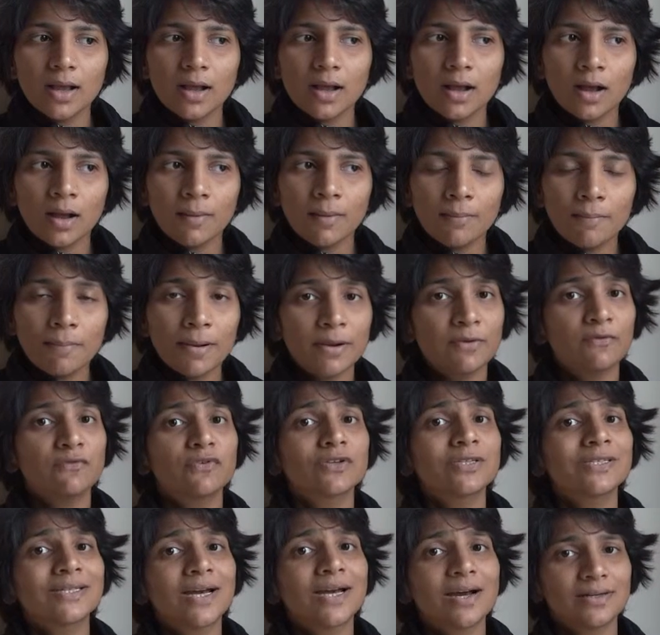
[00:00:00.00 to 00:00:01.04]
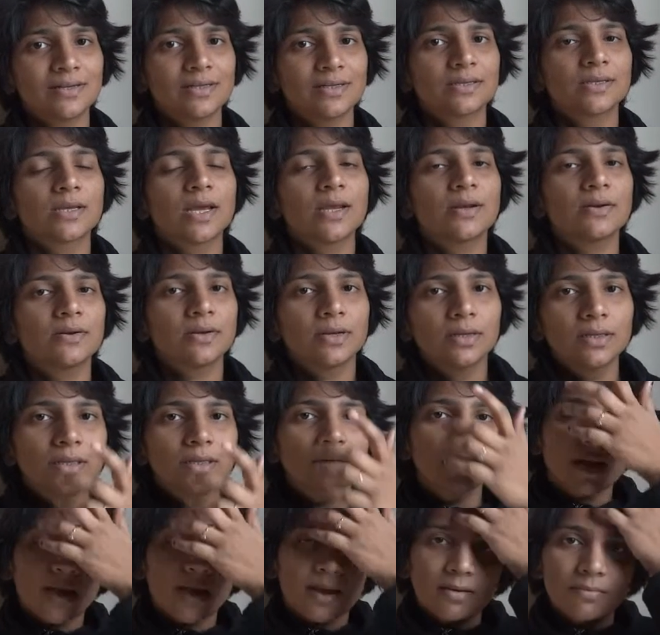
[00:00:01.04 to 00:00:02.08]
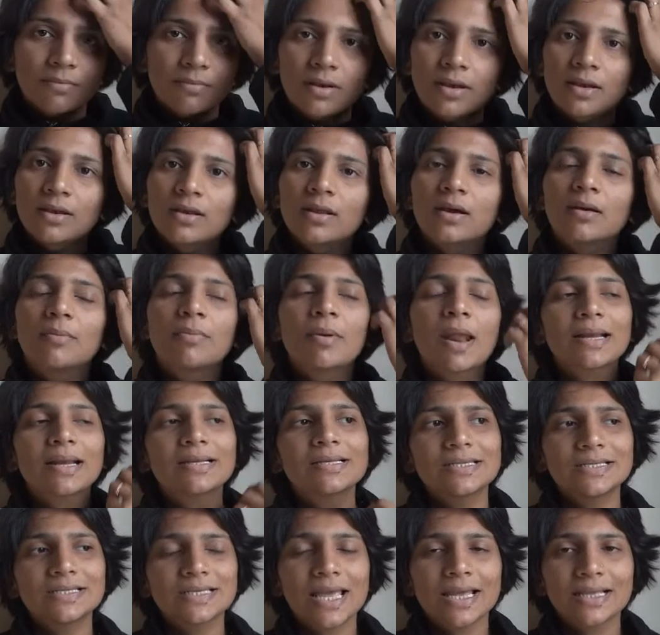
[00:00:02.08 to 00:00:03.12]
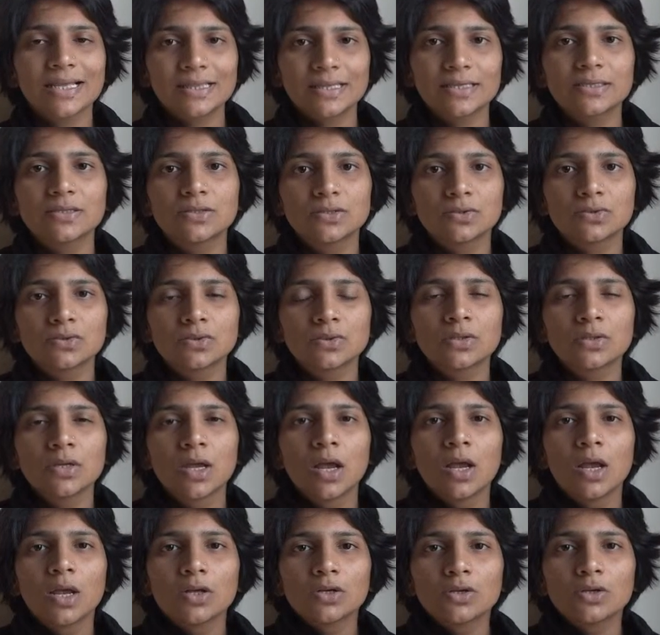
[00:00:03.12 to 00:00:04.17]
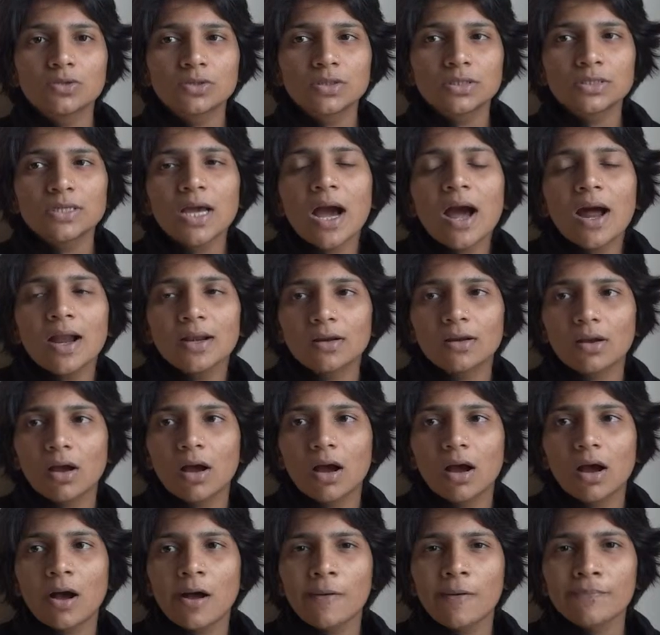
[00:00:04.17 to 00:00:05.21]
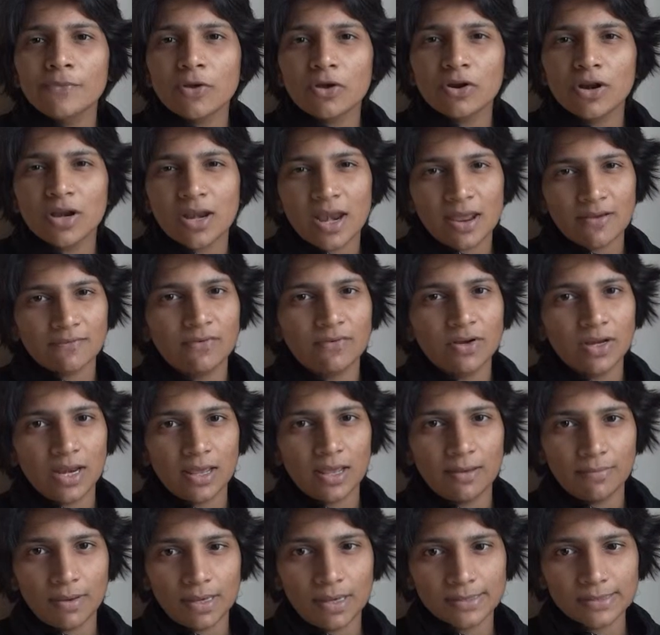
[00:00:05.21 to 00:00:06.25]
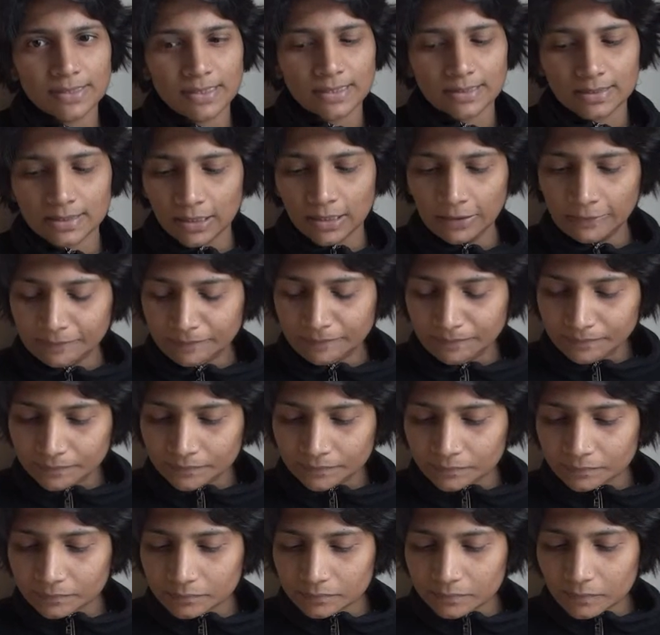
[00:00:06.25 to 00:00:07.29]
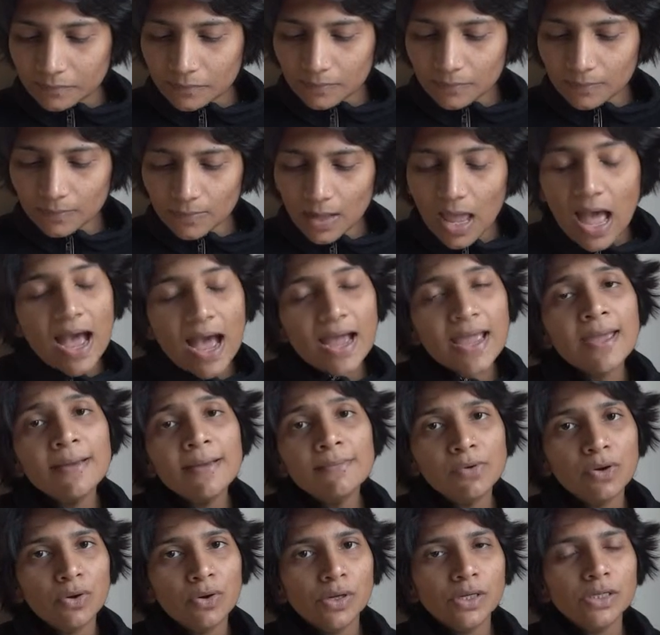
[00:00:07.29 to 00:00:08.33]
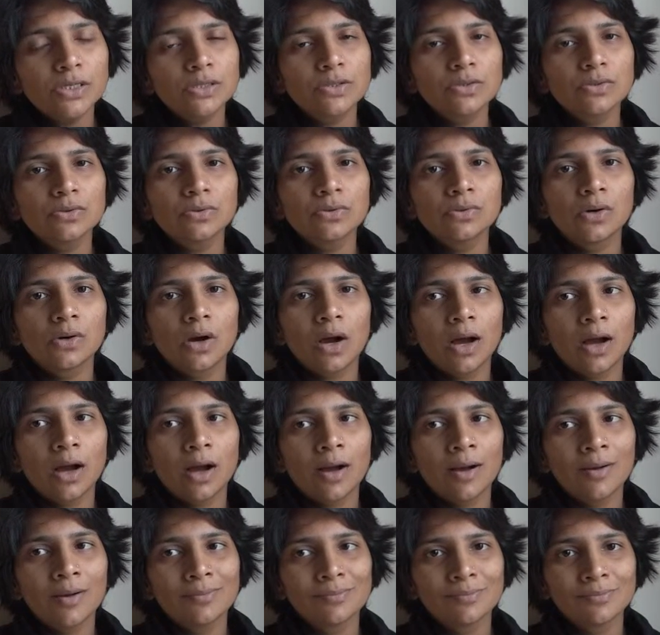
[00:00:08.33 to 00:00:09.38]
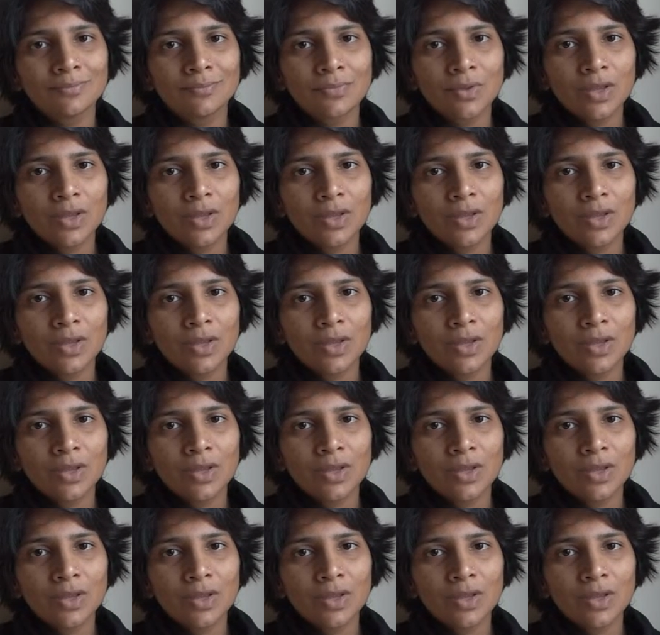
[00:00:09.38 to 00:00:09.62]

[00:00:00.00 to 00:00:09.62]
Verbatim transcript: uh, but for starters, I really recommend a practice like this to to start um, on an everyday basis. I am going to um,